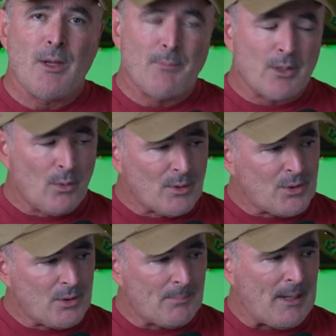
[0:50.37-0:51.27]
But going
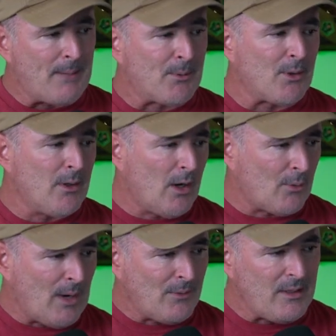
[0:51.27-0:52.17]
to the paper,
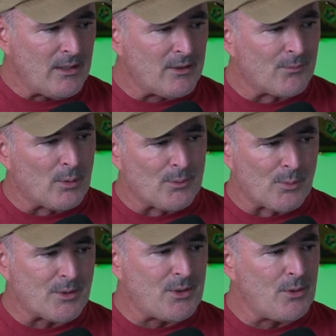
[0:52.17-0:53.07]
around the end of World
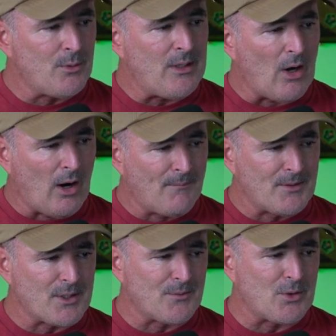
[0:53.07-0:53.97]
War II, the
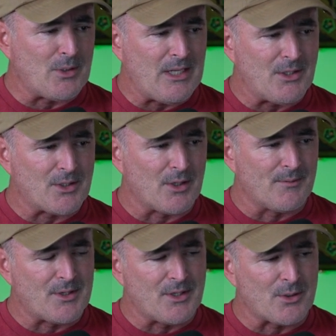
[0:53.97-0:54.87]
Office of Strategic
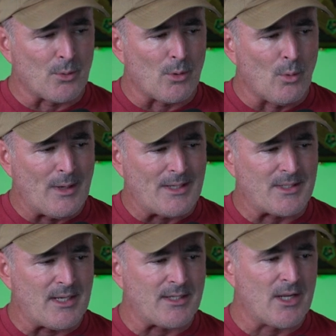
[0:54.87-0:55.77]
Services, or
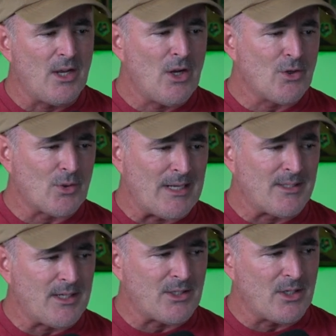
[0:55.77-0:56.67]
OSS,
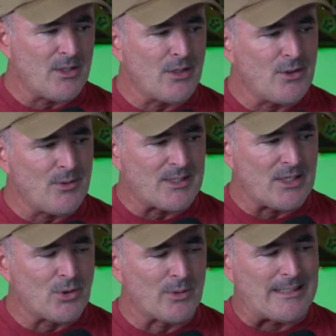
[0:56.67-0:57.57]
transitioned to the
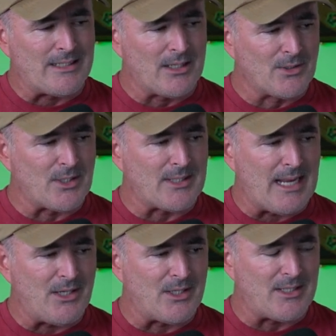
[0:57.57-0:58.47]
Central Intelligence
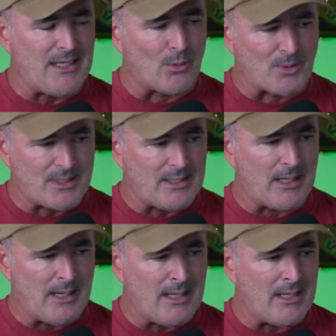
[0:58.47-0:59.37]
Agency, or
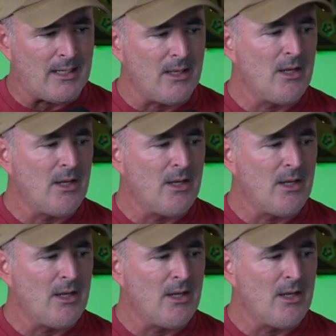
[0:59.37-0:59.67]
CIA,